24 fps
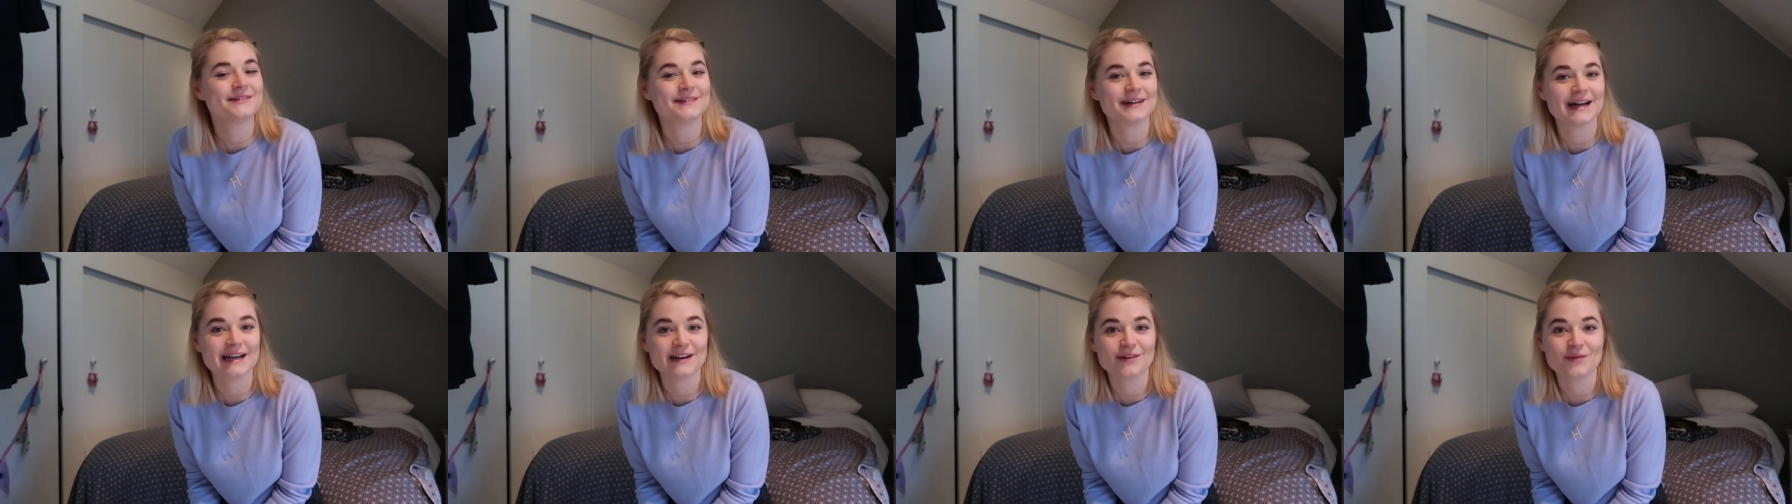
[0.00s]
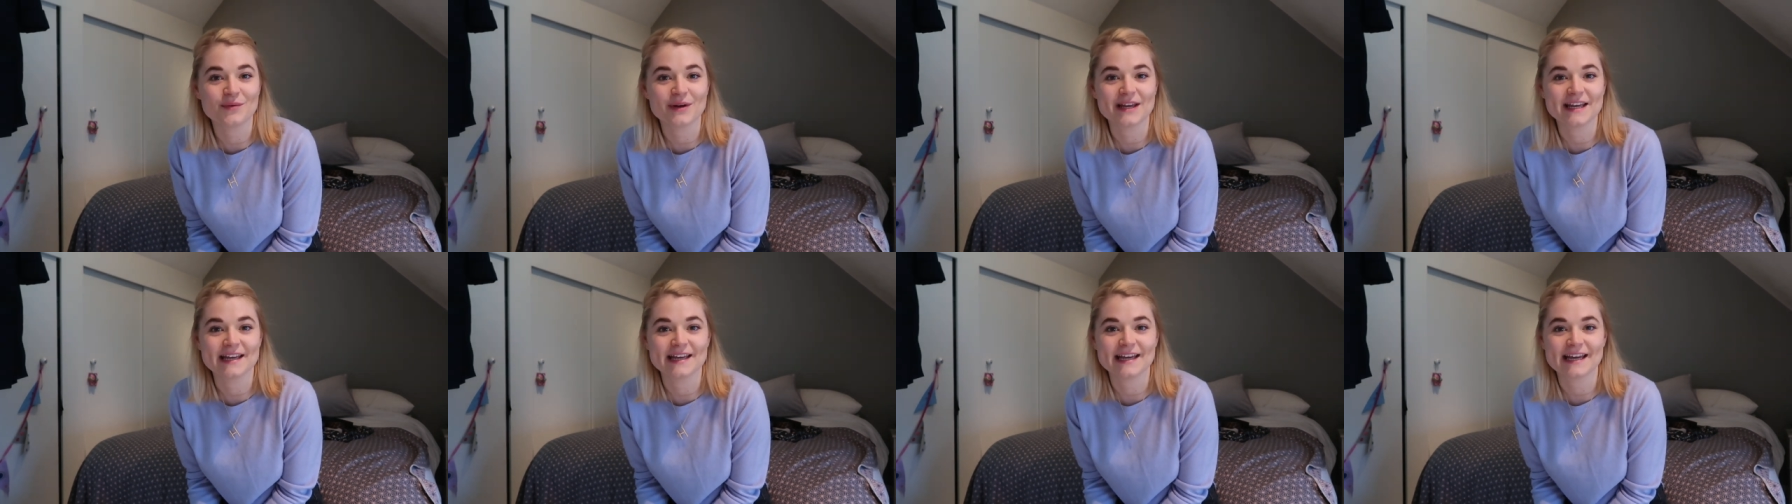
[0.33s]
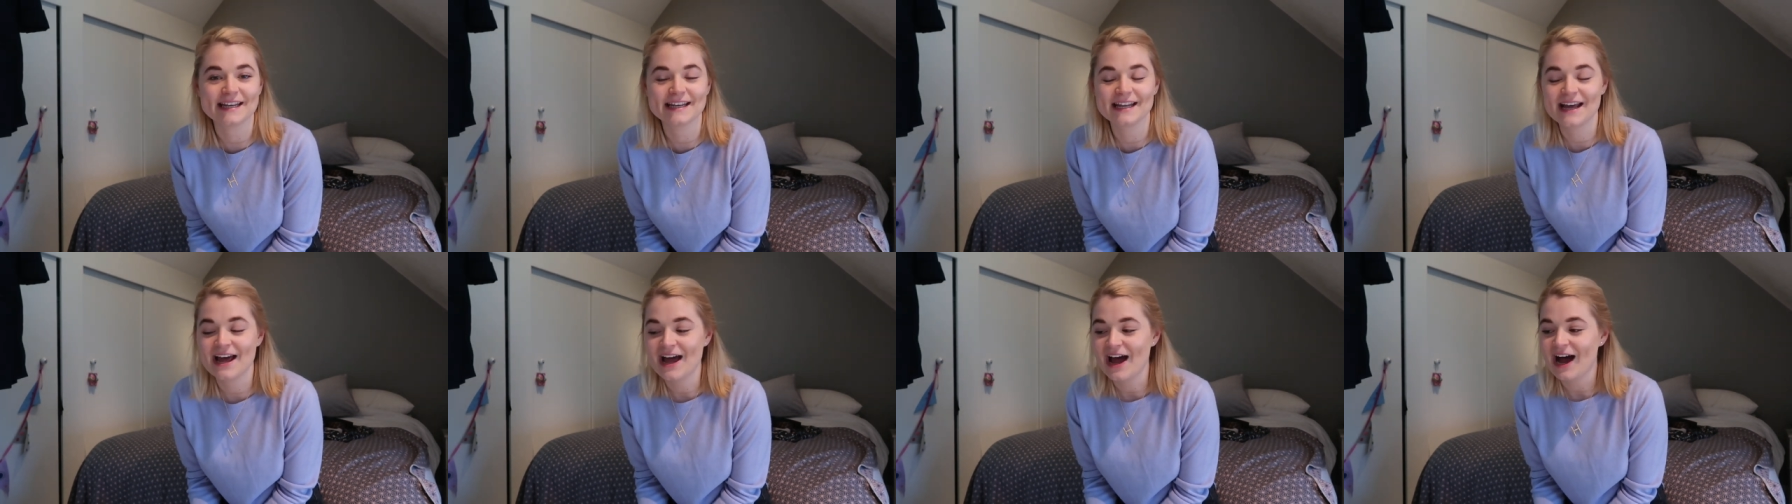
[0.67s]
Well, a week
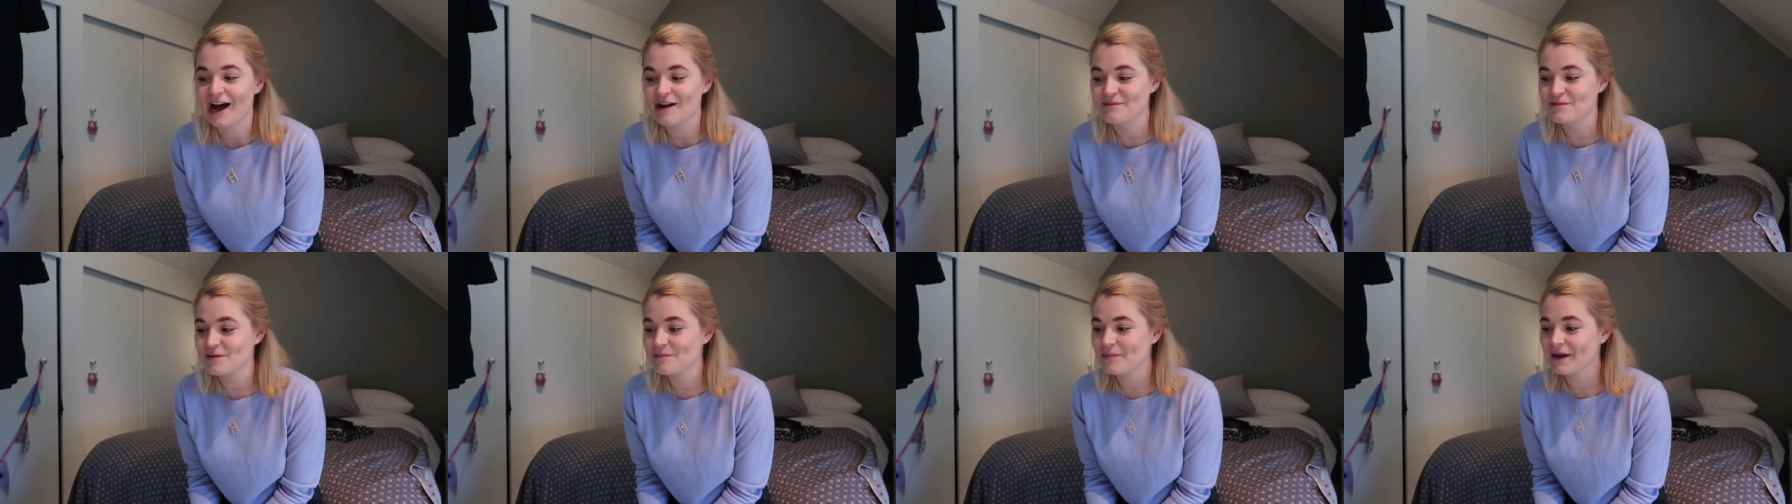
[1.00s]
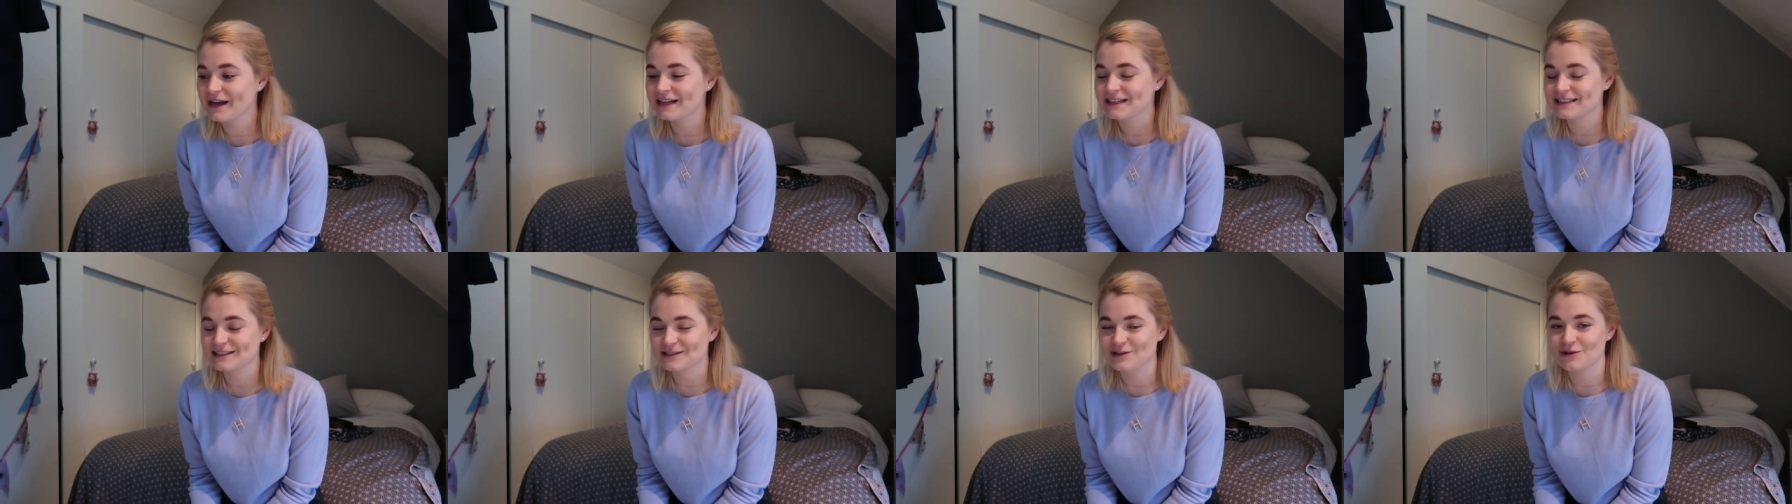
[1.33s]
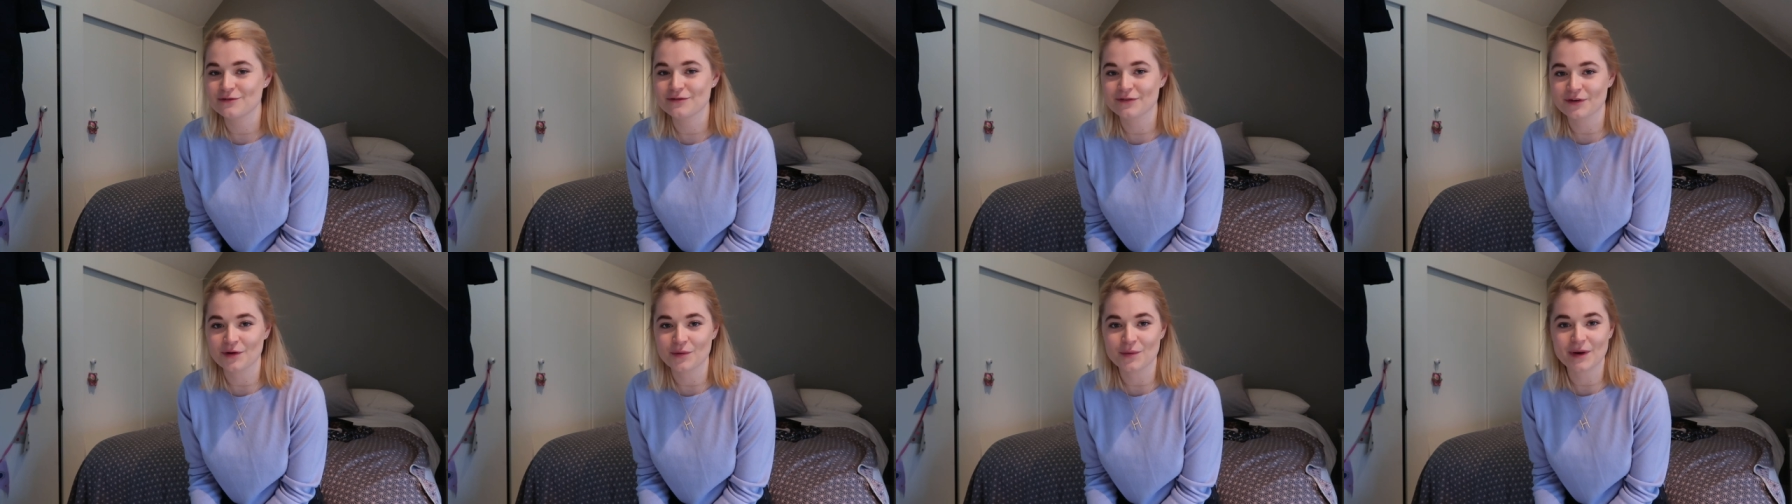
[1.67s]
in. I've been back at
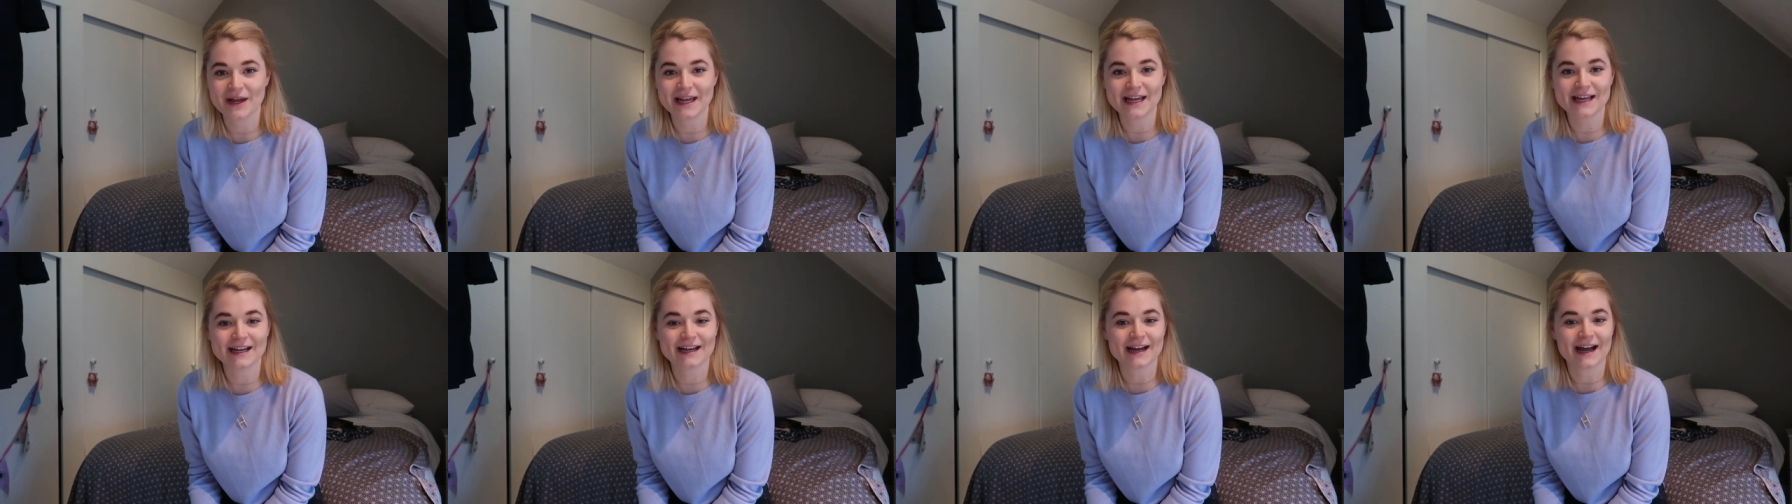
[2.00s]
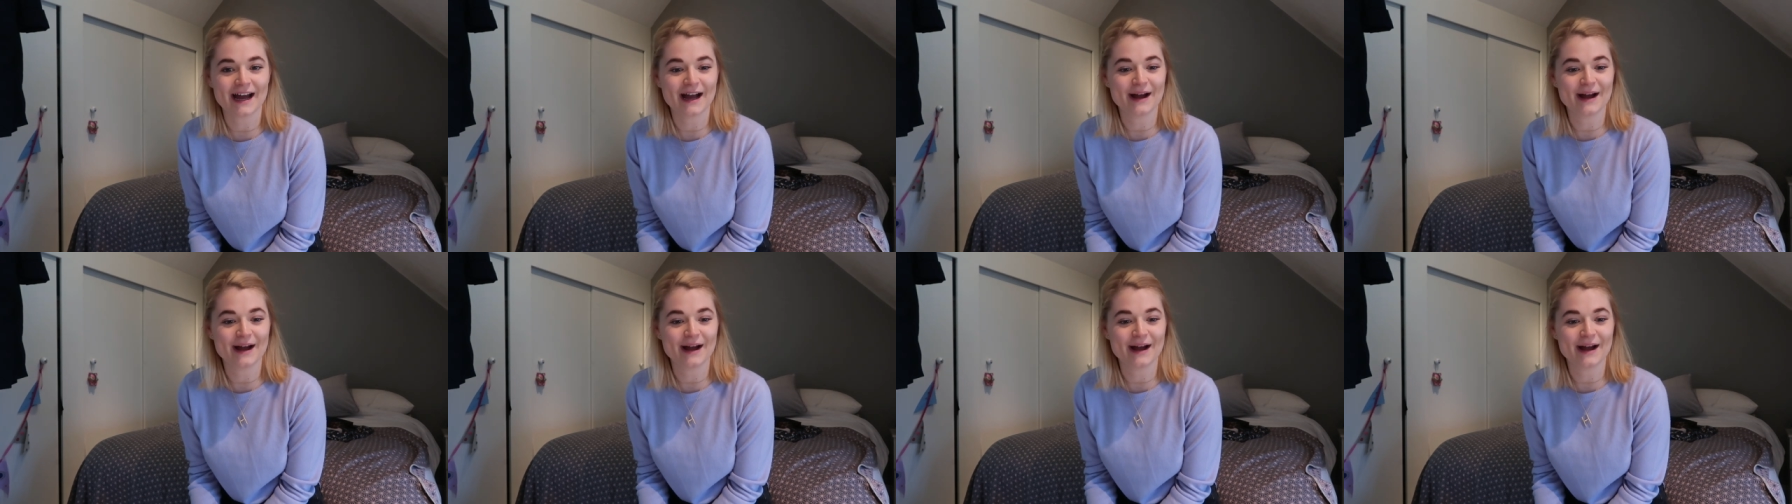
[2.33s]
school for a week.